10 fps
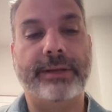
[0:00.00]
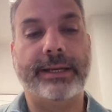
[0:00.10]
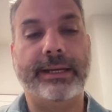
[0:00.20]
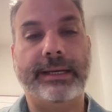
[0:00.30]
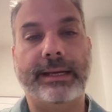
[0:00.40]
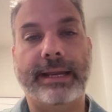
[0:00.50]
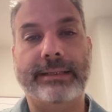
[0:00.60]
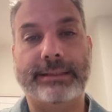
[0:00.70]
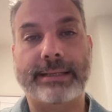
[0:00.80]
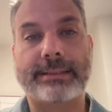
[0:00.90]
a
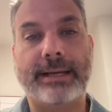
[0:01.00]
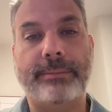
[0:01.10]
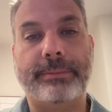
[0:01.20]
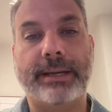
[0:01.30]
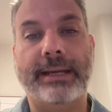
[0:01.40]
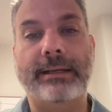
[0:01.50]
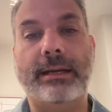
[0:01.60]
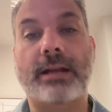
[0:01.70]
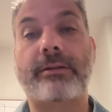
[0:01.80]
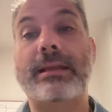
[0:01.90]
desktop, and
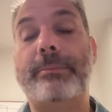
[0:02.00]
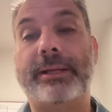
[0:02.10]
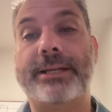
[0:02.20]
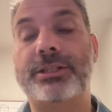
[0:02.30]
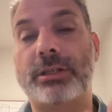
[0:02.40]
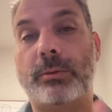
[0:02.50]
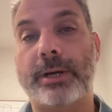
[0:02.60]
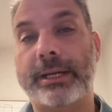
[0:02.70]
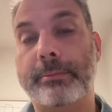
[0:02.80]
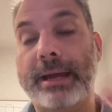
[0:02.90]
none of the applications are
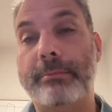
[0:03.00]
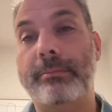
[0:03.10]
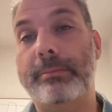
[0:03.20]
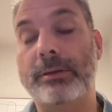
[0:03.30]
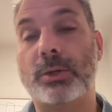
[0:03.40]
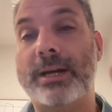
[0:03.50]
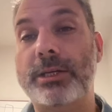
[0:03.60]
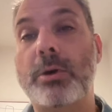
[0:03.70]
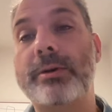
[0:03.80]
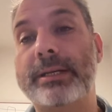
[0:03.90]
running back. So I
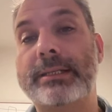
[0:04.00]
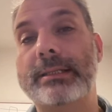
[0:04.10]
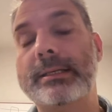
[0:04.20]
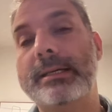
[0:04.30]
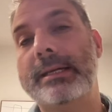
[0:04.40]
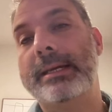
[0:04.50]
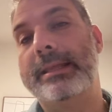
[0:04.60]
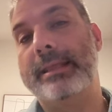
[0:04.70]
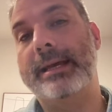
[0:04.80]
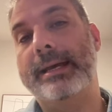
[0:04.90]
noticed
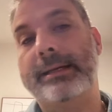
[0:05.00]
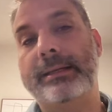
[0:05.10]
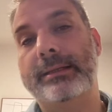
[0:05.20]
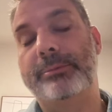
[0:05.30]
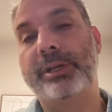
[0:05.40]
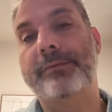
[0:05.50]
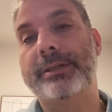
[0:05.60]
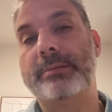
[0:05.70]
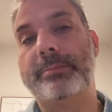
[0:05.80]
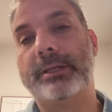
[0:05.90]
that in the
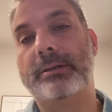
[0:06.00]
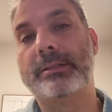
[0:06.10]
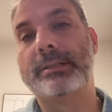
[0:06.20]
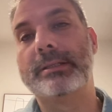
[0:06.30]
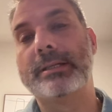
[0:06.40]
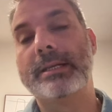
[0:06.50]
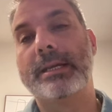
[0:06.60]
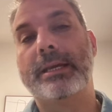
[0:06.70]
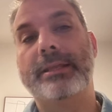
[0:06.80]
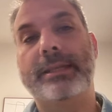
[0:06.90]
previous builds,
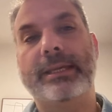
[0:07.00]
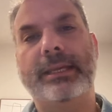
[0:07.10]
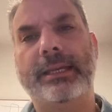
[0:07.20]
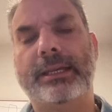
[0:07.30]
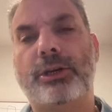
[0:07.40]
the